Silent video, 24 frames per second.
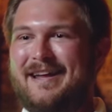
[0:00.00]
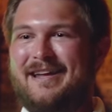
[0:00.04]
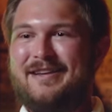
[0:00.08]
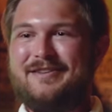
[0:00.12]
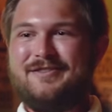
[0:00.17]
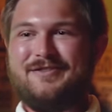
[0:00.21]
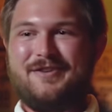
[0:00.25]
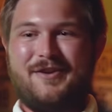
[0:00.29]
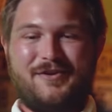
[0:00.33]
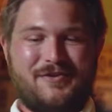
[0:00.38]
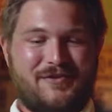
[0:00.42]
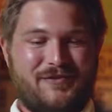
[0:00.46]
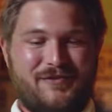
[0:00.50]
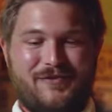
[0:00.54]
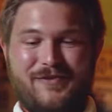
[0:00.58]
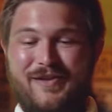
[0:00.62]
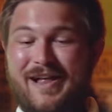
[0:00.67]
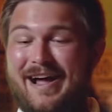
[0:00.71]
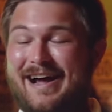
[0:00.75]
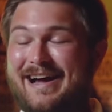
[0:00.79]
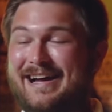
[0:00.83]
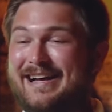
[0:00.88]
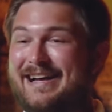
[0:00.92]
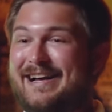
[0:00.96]
He starts
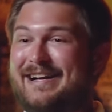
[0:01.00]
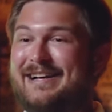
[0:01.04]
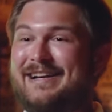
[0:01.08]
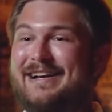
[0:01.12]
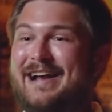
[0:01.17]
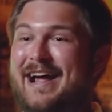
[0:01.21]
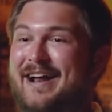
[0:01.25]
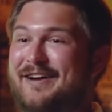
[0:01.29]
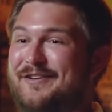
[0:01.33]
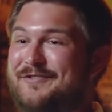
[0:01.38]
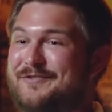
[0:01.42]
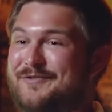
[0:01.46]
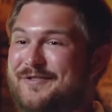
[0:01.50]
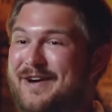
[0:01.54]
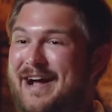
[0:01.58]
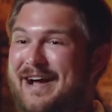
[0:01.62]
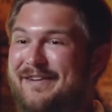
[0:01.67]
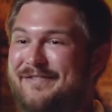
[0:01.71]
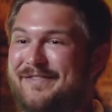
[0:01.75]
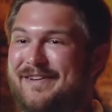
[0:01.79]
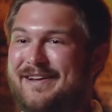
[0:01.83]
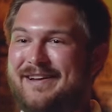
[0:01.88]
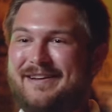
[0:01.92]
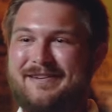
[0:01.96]
flying in and out of
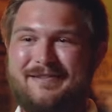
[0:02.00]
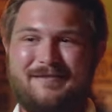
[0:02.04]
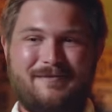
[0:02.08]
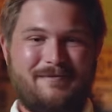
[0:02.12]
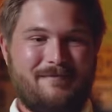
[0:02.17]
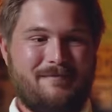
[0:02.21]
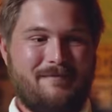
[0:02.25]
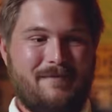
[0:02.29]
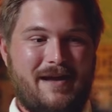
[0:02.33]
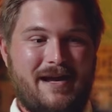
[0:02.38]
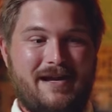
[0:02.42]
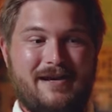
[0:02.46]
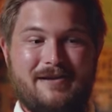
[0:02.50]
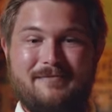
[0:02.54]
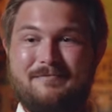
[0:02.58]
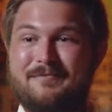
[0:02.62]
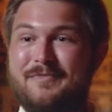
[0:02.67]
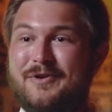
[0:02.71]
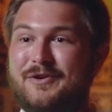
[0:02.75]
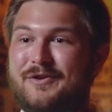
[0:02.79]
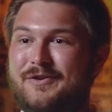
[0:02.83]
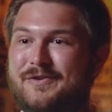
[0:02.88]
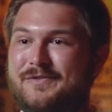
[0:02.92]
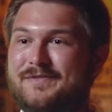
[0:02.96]
traffic, making
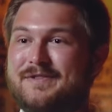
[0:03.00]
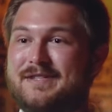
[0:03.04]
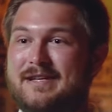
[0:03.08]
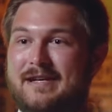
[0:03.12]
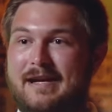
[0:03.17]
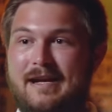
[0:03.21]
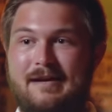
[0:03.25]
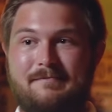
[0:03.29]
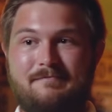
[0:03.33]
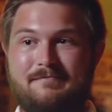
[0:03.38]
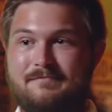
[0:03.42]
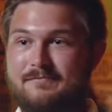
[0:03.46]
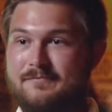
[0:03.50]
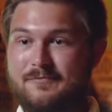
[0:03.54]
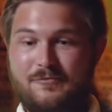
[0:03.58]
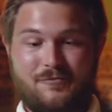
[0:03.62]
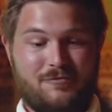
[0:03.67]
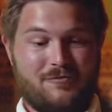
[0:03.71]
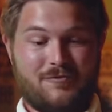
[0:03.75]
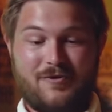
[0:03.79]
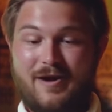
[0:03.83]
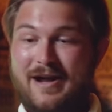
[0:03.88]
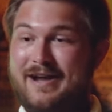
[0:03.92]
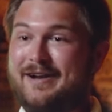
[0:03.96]
moves, and I'm
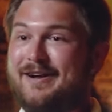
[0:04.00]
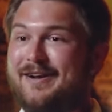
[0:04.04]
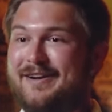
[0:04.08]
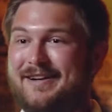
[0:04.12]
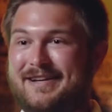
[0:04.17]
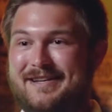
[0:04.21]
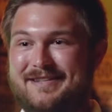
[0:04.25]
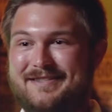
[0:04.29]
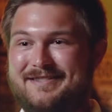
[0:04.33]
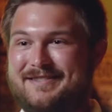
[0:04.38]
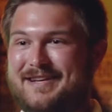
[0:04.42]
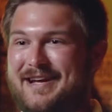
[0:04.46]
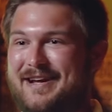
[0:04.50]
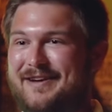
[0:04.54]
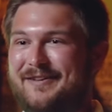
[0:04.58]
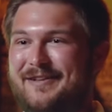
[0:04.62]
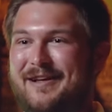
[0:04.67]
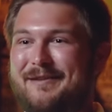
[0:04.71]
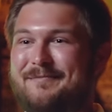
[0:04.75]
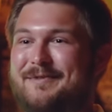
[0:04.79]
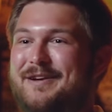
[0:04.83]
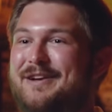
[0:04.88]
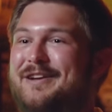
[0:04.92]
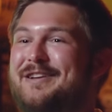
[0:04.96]
right on his
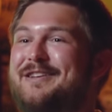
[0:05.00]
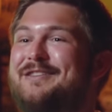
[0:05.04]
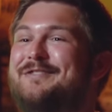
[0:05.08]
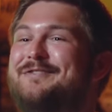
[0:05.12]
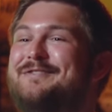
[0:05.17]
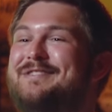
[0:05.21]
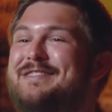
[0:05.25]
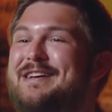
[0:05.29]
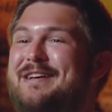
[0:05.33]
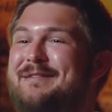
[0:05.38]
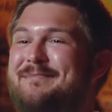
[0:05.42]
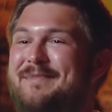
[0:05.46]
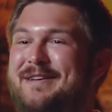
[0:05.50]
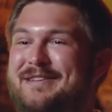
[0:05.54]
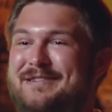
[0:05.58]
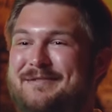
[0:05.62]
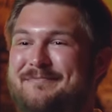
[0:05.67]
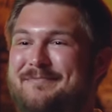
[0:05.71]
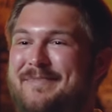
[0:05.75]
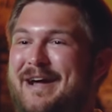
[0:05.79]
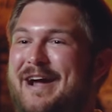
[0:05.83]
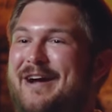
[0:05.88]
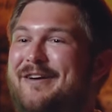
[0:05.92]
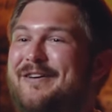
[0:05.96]
tail. I'm going to use him as
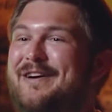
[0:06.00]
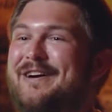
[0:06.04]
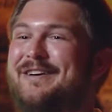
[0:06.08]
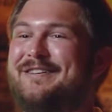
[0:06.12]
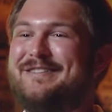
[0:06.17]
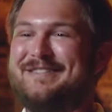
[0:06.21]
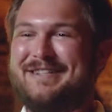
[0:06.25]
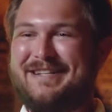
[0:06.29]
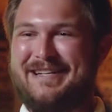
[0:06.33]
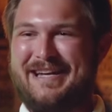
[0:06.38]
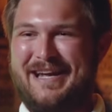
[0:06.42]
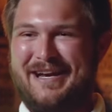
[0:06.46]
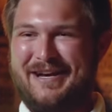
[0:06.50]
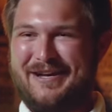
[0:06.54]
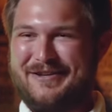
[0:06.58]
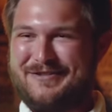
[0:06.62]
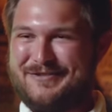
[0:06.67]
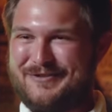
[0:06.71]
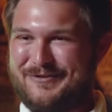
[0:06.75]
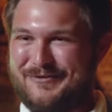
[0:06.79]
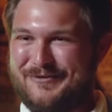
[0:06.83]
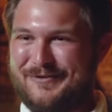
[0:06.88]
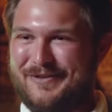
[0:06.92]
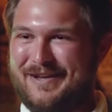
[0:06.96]
a barrier to get
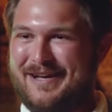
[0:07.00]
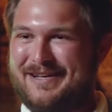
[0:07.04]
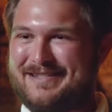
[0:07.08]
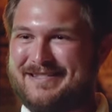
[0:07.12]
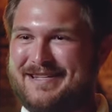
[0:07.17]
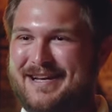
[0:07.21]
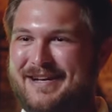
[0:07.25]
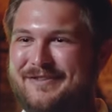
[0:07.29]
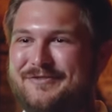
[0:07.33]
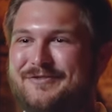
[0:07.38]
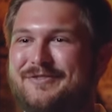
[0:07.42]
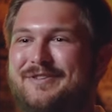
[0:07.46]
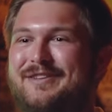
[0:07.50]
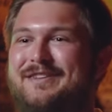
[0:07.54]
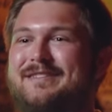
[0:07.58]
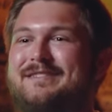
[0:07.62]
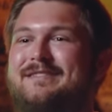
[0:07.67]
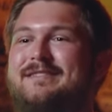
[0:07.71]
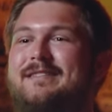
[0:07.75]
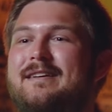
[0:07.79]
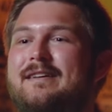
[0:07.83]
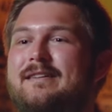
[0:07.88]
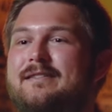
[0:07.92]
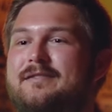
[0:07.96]
us through Los
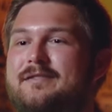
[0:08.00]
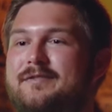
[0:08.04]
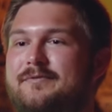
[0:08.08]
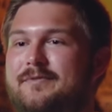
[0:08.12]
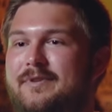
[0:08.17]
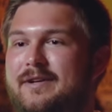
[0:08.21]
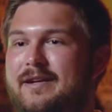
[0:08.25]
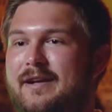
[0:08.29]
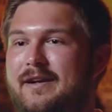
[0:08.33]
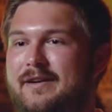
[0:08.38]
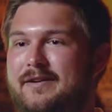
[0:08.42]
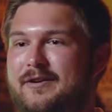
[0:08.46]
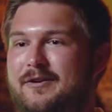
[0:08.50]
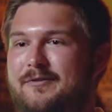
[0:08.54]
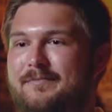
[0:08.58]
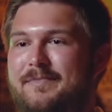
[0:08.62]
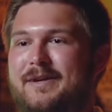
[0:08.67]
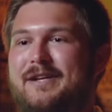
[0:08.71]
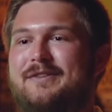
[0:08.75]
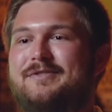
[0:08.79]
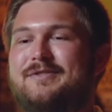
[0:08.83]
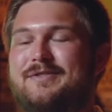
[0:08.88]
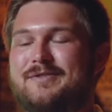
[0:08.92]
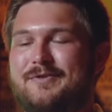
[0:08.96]
Angeles to Redondo
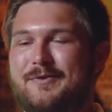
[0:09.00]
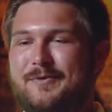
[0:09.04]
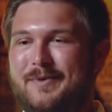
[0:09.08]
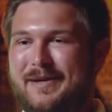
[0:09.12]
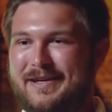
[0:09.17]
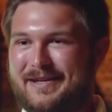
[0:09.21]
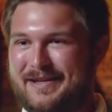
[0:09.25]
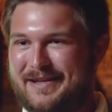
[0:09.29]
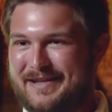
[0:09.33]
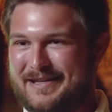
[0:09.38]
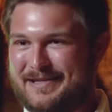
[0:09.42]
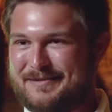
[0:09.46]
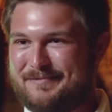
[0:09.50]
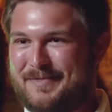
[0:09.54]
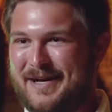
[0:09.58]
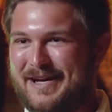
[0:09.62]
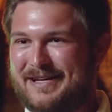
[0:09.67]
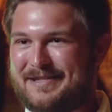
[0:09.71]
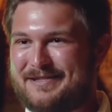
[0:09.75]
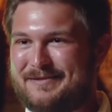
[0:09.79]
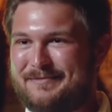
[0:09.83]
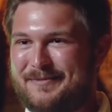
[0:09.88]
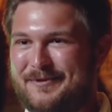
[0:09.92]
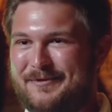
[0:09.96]
Beach as quickly as
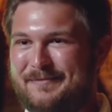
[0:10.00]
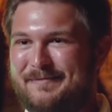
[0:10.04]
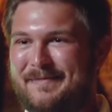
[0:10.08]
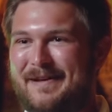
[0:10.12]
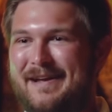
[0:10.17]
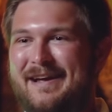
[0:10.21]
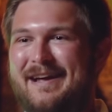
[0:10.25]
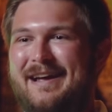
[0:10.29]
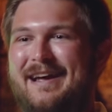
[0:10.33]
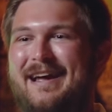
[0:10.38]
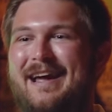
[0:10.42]
possible.